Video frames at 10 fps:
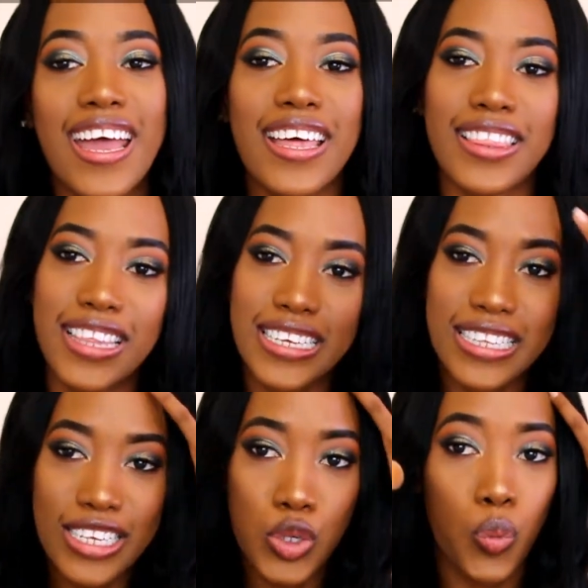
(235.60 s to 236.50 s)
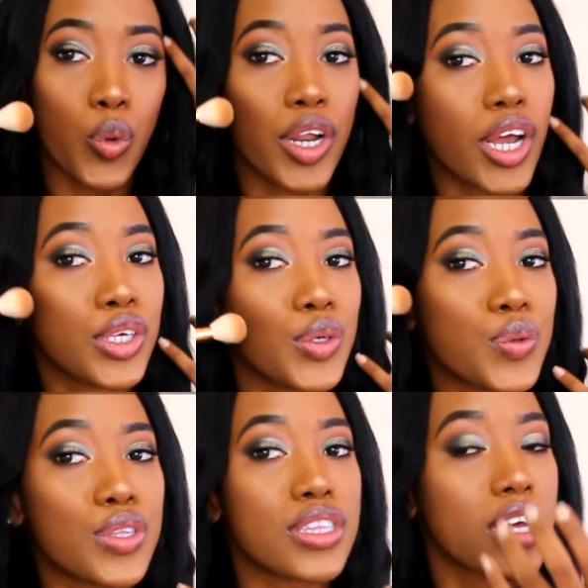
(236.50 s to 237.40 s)
This is what I
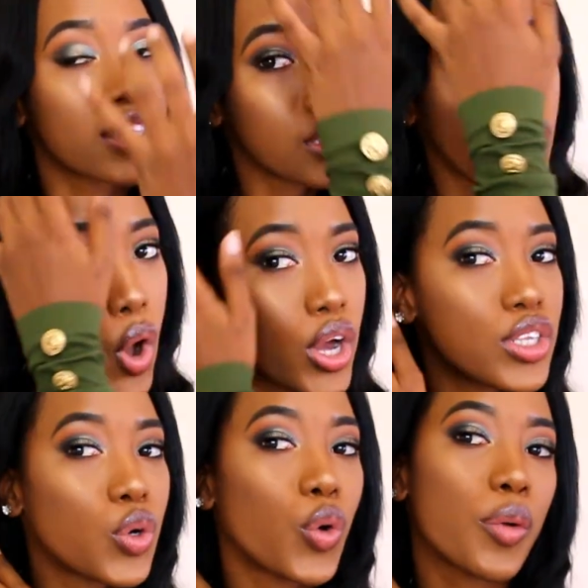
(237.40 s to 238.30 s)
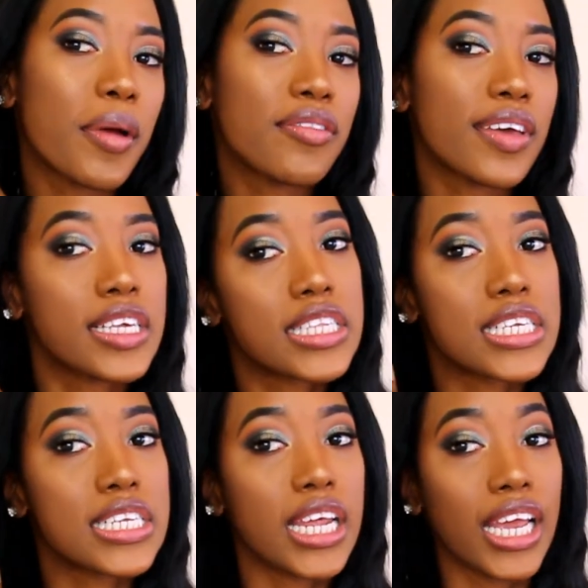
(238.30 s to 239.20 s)
used to contour my face
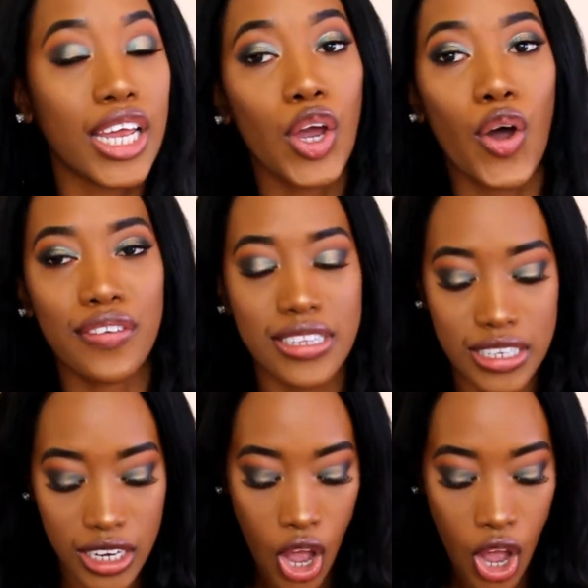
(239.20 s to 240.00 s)
today. Obviously